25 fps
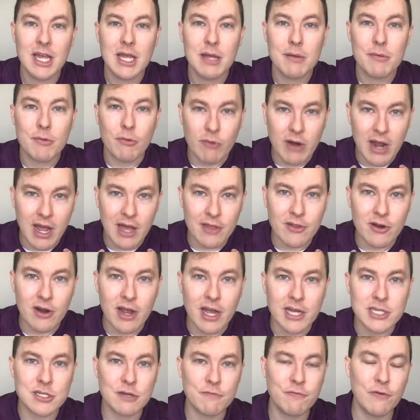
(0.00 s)
Rather, I
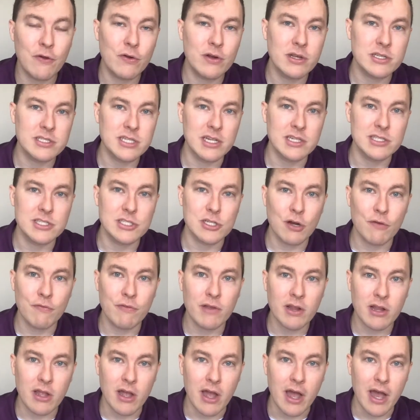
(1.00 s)
should focus on serving
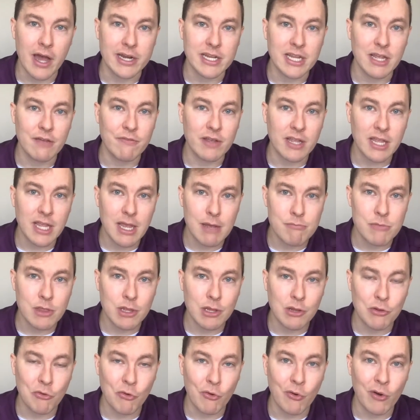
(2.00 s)
God, giving him the
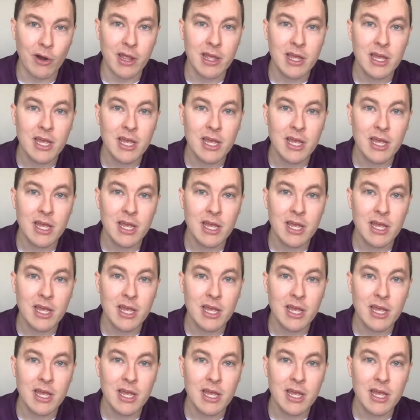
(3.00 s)
glory,